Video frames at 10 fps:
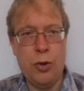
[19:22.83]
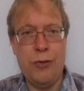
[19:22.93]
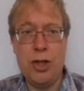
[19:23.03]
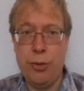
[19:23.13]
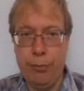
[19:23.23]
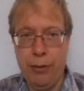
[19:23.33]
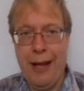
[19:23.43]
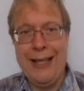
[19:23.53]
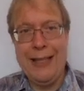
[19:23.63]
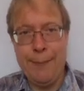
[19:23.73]
So this
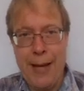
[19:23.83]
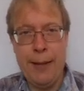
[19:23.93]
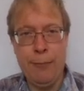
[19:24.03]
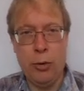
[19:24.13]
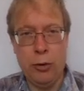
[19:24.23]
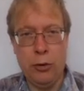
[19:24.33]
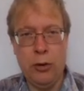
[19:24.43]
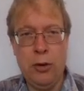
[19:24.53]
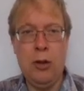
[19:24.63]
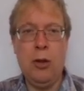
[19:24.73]
supply and demand
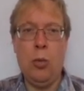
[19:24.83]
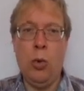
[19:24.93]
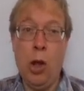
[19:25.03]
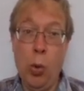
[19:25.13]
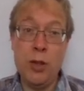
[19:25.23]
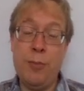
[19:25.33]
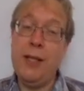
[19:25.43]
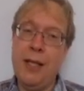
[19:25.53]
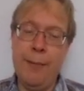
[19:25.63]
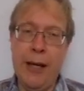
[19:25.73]
model will always
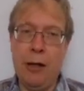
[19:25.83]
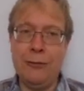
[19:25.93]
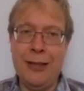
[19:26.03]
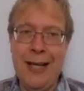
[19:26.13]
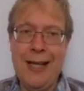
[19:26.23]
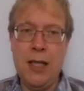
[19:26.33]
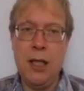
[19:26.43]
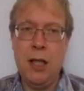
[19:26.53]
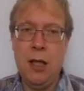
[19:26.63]
be at the back of our head.